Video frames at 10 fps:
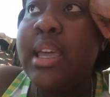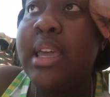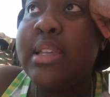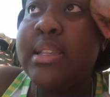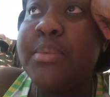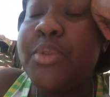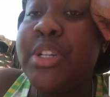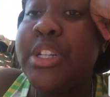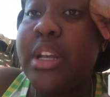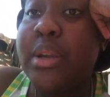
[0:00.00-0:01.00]
Exams were
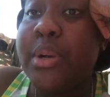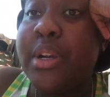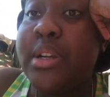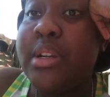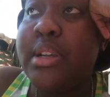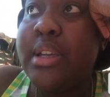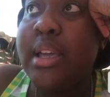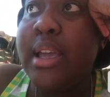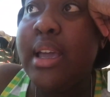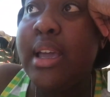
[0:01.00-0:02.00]
January
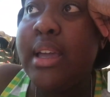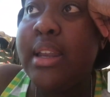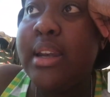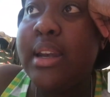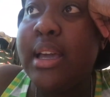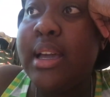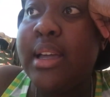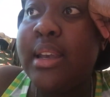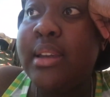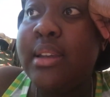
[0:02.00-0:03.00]

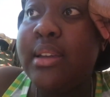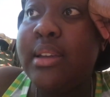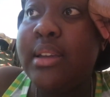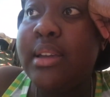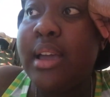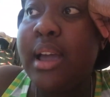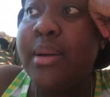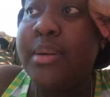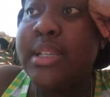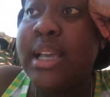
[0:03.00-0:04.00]
and I
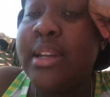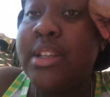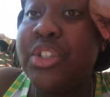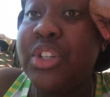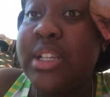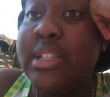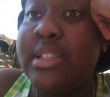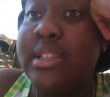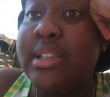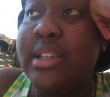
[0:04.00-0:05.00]
was kind of stressed,
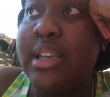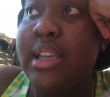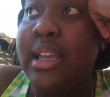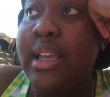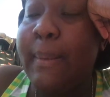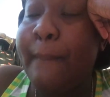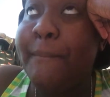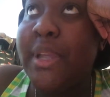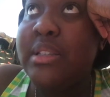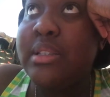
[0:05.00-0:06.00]

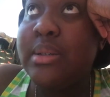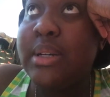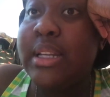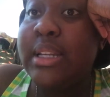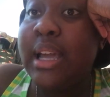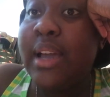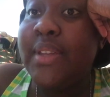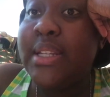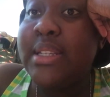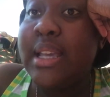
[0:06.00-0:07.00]
so I didn't have
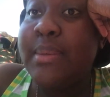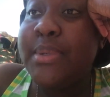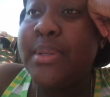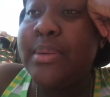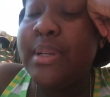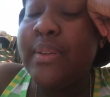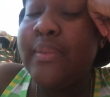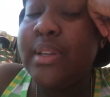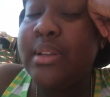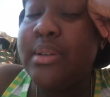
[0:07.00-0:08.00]
any time to do any
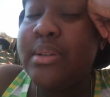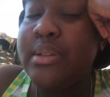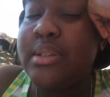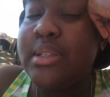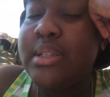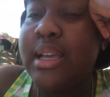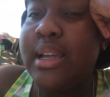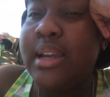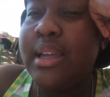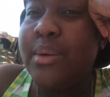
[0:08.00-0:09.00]
videos
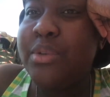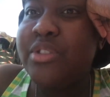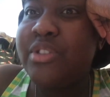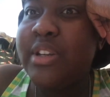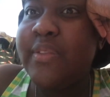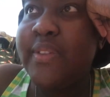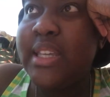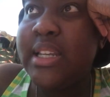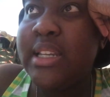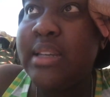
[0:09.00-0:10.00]
and I wasn't really
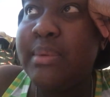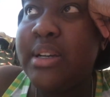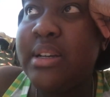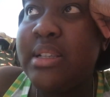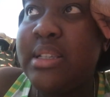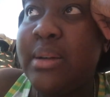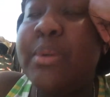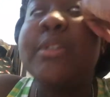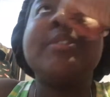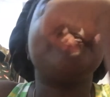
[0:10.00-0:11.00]
feeling it because I
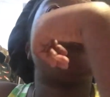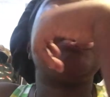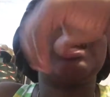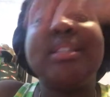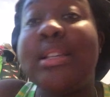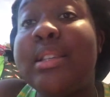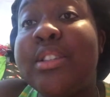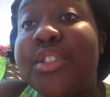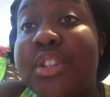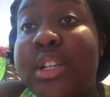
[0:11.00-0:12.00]
was, as I
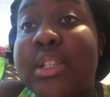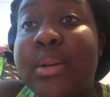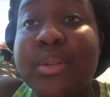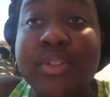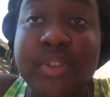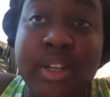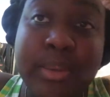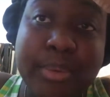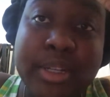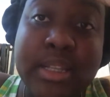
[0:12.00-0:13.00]
said, stressed. I was very
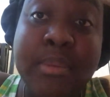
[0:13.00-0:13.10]
depressed.